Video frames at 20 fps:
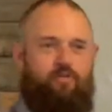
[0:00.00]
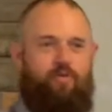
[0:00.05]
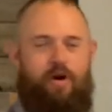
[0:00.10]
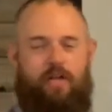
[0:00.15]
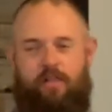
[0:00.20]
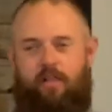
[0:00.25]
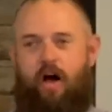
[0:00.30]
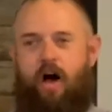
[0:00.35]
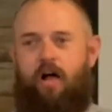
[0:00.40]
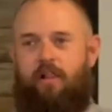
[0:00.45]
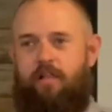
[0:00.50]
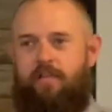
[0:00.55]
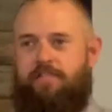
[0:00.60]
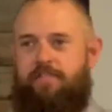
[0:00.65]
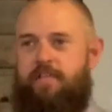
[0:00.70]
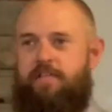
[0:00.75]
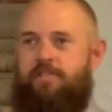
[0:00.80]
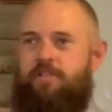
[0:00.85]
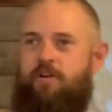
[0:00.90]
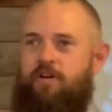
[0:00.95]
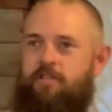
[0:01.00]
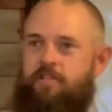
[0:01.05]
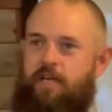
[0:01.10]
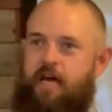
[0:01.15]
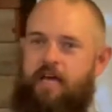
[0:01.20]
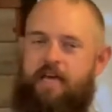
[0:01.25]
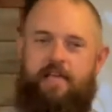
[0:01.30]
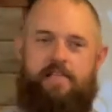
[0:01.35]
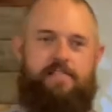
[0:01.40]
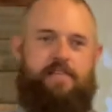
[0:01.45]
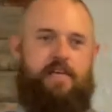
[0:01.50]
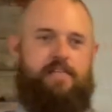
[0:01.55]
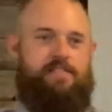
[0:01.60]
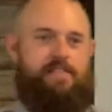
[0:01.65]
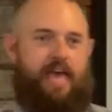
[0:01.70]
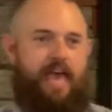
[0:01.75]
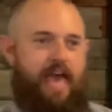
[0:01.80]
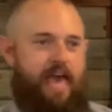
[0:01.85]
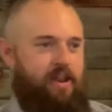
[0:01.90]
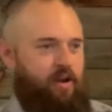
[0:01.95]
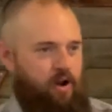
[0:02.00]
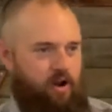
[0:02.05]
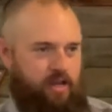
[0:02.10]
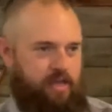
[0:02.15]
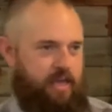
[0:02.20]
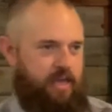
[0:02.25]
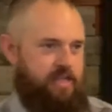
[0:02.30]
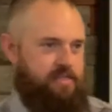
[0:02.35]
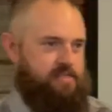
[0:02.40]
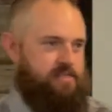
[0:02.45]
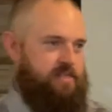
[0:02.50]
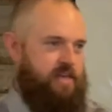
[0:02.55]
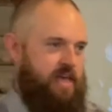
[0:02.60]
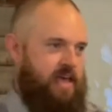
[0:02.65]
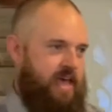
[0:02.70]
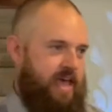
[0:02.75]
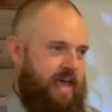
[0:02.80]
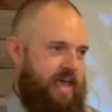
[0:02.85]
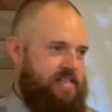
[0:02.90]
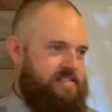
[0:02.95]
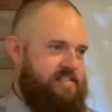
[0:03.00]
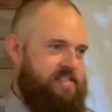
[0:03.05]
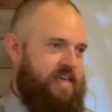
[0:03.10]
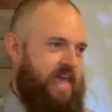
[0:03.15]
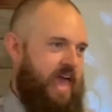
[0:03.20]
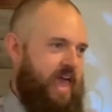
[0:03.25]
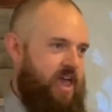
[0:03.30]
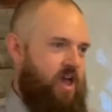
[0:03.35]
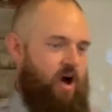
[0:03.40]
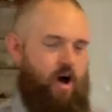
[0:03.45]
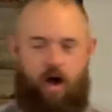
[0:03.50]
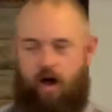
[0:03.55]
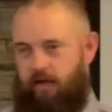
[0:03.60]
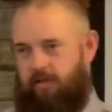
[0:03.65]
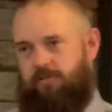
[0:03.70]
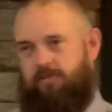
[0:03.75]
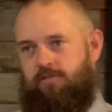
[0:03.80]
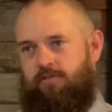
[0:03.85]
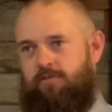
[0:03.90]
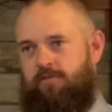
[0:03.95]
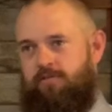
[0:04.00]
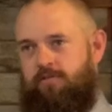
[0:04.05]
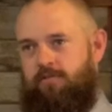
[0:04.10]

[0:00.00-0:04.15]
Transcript: what lawlessness looks like. It's, it's anarchy, it's, it's chaos.